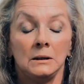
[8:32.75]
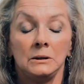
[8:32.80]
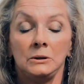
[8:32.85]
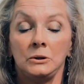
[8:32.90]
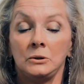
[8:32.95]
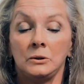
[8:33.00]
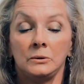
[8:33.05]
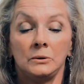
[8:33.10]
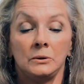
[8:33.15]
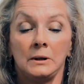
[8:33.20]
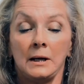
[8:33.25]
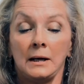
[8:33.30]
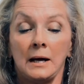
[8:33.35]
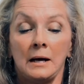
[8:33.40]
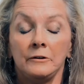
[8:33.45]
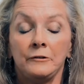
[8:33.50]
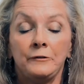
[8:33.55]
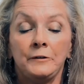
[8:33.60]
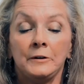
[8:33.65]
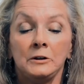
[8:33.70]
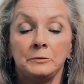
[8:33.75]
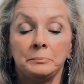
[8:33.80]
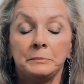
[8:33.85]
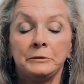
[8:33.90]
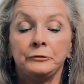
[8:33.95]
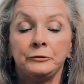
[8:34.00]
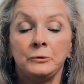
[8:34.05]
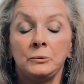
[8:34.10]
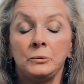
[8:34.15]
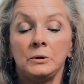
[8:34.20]
You know, I felt
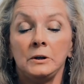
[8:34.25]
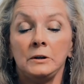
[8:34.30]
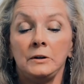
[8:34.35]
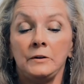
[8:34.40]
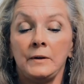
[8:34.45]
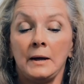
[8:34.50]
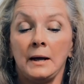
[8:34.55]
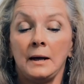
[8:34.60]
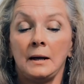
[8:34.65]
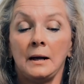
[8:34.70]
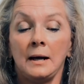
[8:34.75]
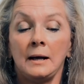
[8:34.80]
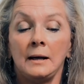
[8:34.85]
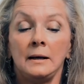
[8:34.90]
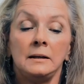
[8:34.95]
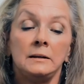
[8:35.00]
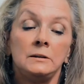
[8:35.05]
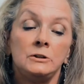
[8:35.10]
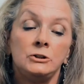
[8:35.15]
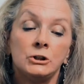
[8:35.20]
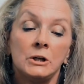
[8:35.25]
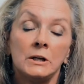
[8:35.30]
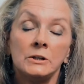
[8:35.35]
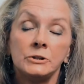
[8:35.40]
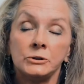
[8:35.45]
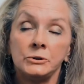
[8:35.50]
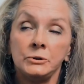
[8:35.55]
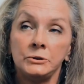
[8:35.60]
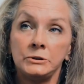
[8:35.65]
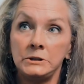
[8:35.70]
before that I
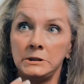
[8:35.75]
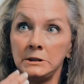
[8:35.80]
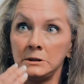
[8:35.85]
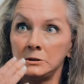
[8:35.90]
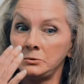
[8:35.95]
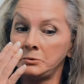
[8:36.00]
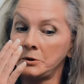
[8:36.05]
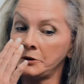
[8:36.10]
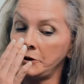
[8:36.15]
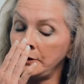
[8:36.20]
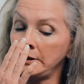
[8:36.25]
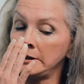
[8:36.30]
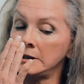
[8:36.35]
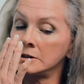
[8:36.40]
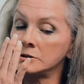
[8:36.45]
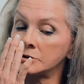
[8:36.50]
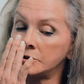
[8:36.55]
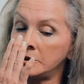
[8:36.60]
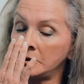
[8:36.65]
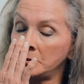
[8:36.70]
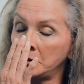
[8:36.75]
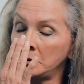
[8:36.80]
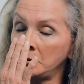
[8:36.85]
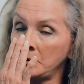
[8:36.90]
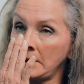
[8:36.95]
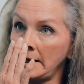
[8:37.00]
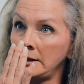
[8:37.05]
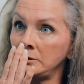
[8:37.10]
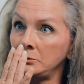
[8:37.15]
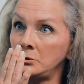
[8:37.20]
just could deal with things that were
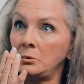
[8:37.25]
right,